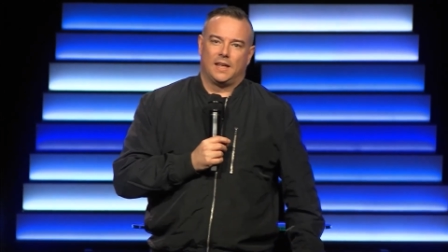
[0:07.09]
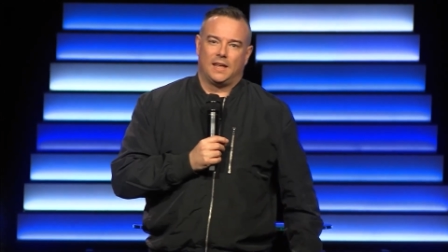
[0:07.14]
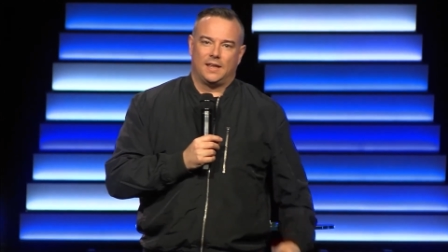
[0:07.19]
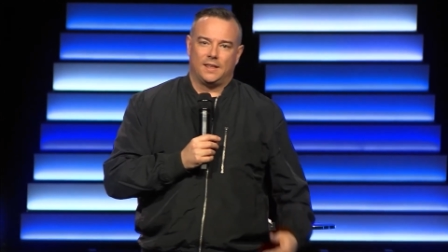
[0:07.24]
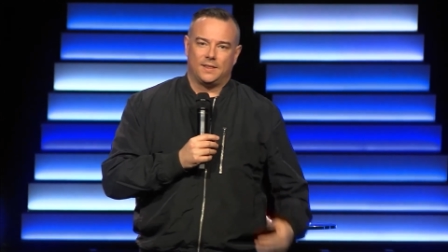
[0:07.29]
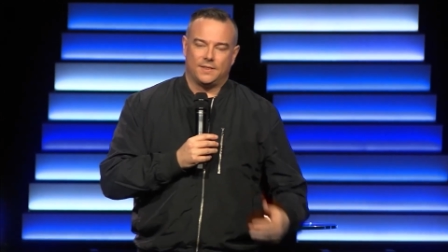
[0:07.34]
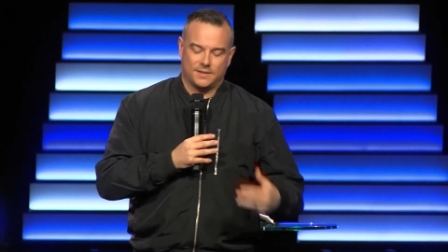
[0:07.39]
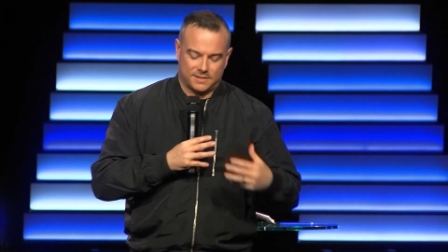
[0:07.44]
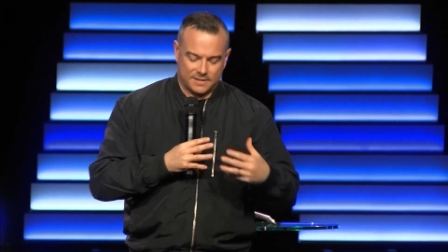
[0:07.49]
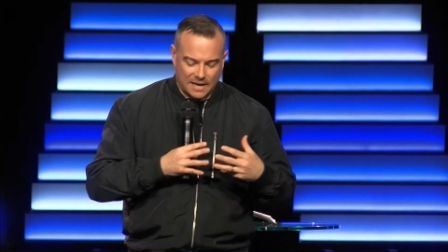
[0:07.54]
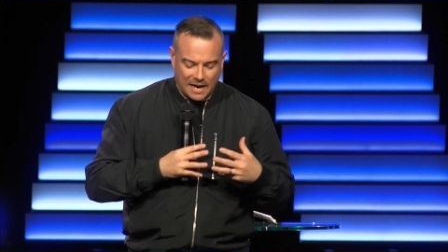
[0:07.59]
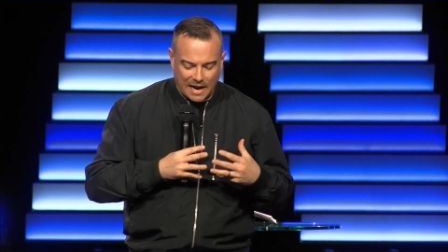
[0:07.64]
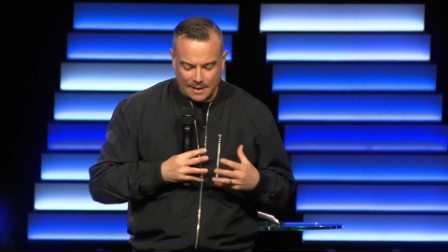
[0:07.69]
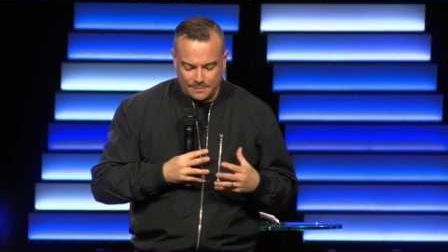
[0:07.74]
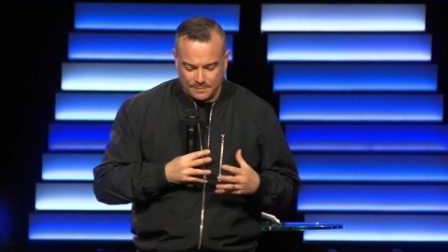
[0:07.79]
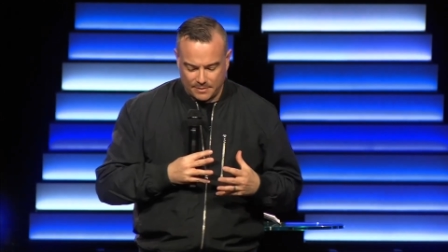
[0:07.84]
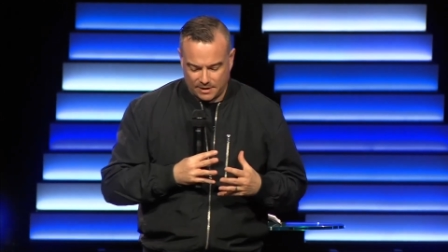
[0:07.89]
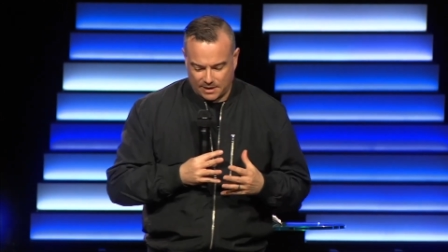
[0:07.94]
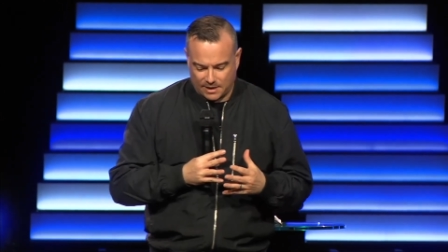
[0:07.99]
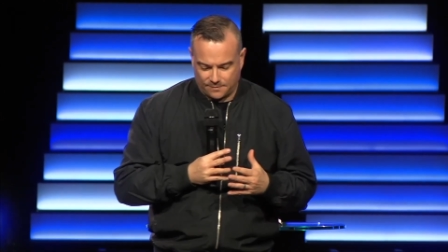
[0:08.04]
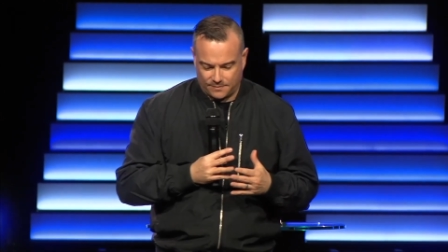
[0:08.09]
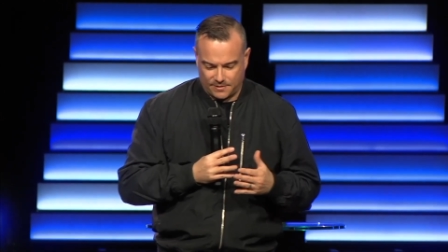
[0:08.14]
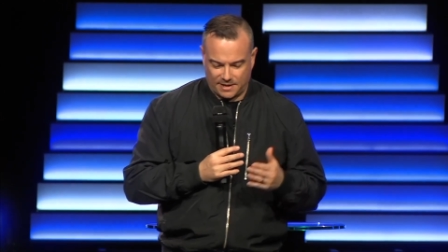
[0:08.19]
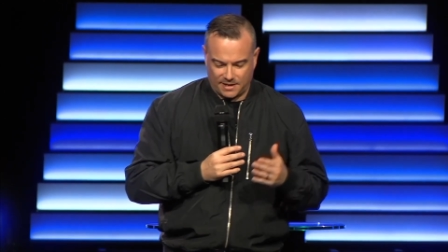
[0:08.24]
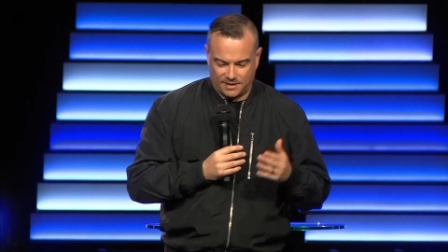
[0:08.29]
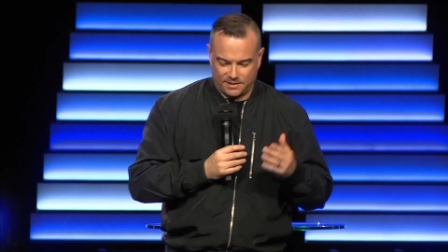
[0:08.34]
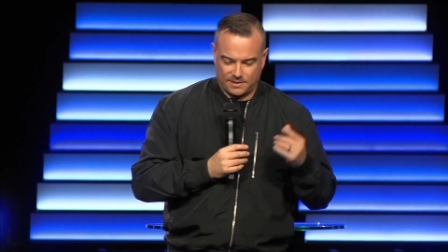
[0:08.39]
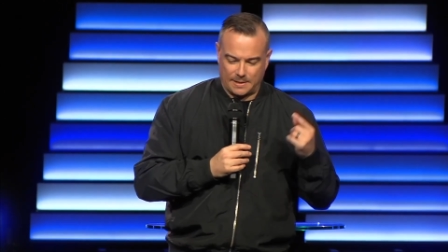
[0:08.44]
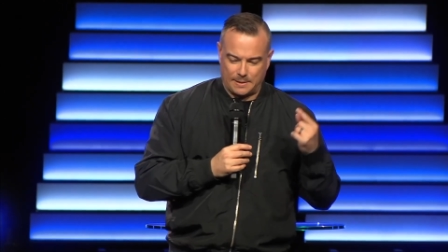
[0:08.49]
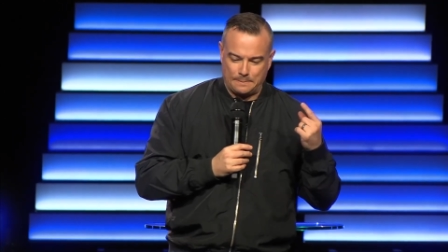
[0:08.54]
The timing of it
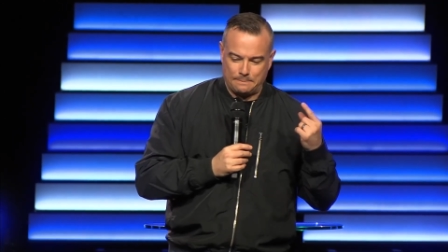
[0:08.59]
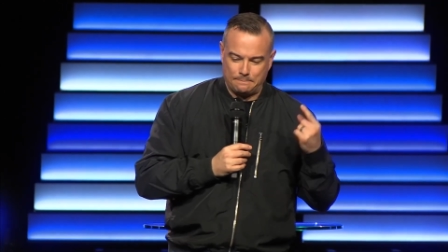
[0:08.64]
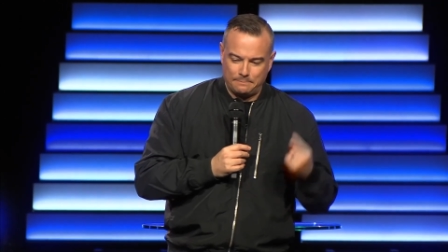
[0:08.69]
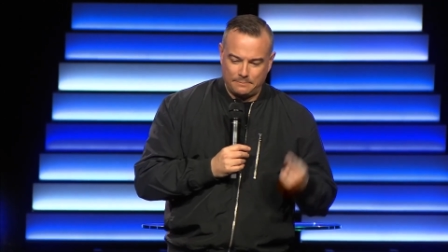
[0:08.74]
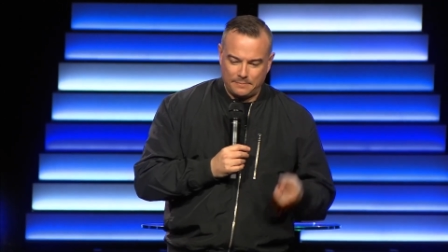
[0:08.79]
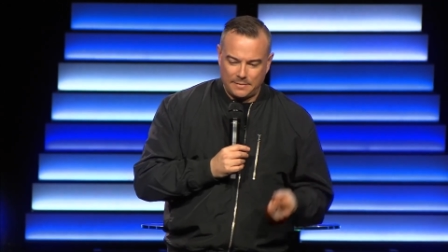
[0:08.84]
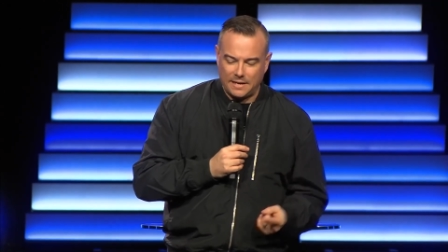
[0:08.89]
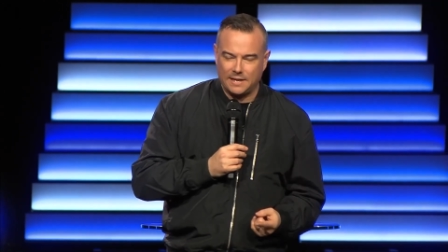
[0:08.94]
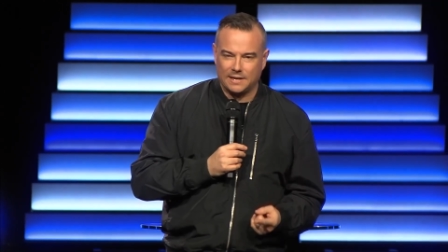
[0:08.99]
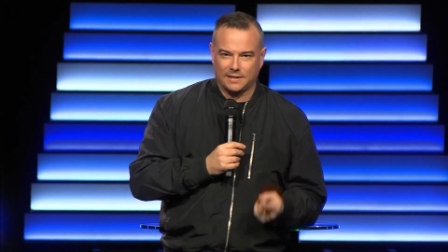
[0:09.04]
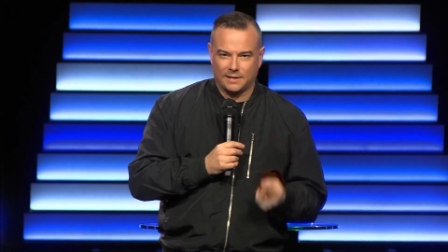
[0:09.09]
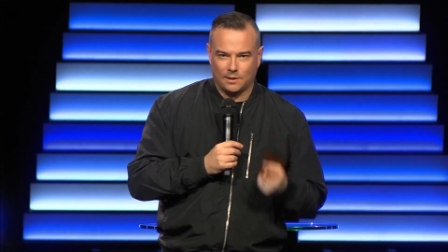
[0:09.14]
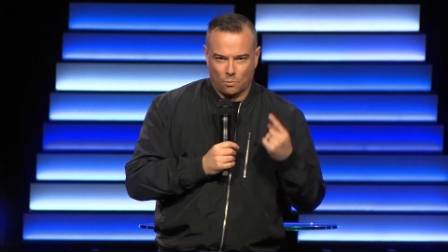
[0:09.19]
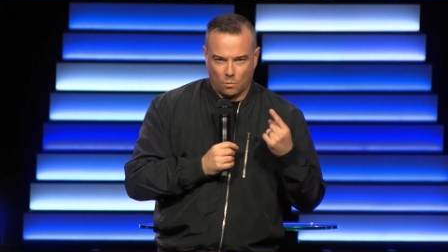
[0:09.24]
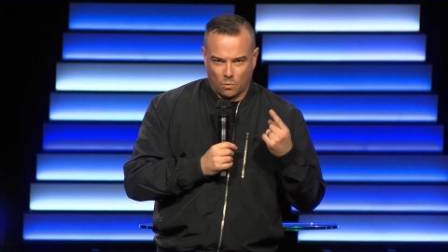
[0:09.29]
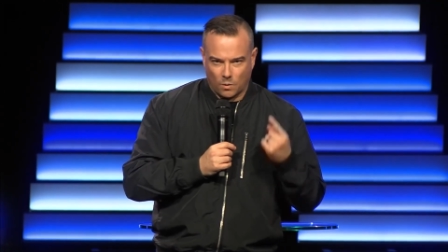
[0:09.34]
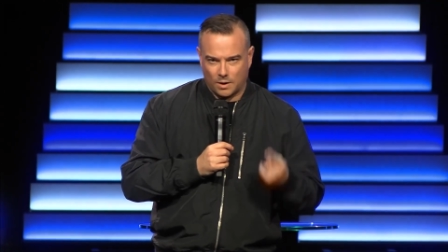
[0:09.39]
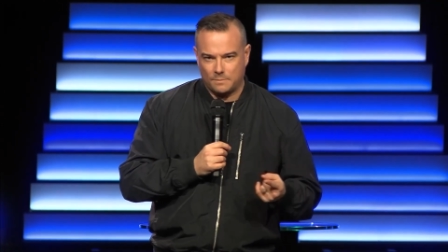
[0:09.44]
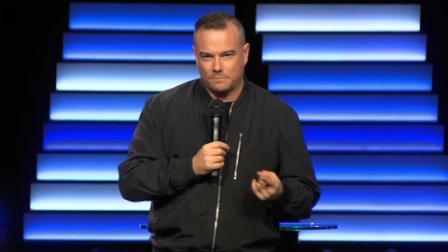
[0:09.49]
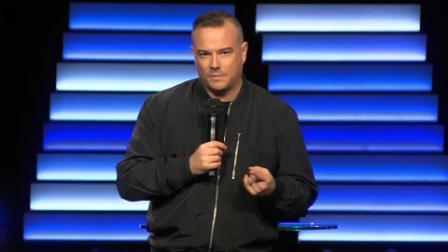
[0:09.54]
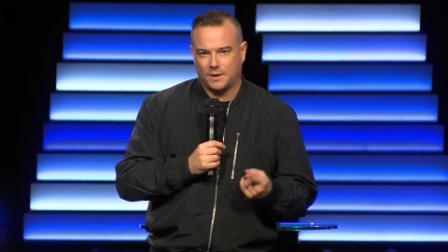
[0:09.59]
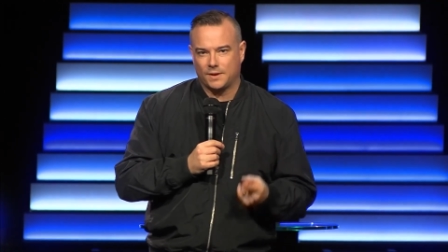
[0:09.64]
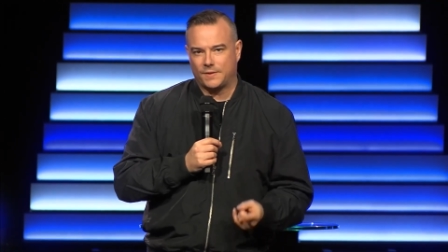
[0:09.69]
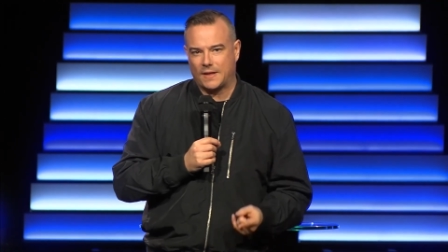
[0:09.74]
is immediately one month